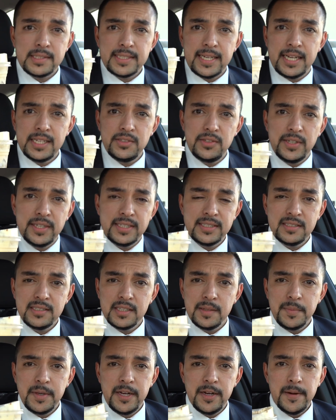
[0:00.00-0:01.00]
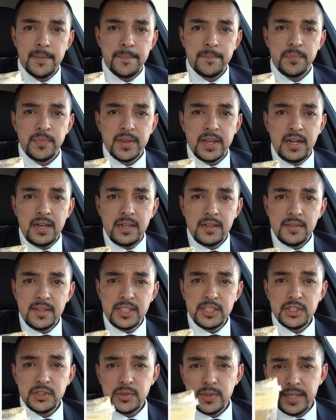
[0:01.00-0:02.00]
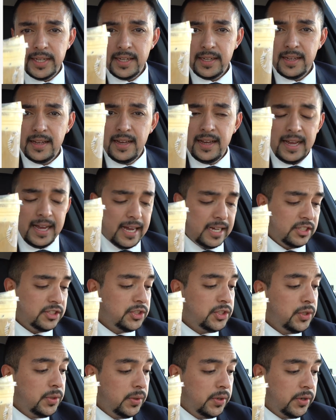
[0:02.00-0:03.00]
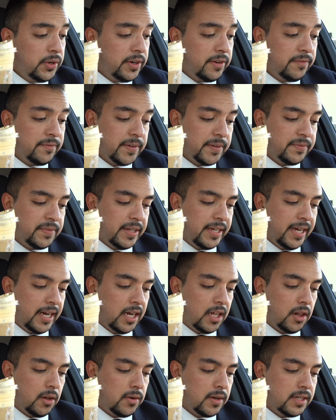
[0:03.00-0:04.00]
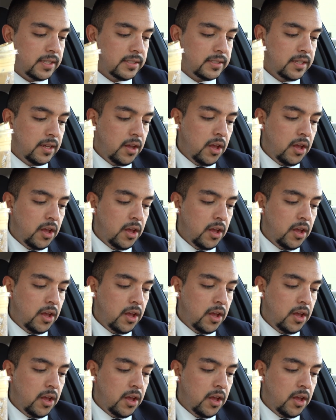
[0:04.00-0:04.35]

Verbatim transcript: side so you can see them here. This drink has 250 calories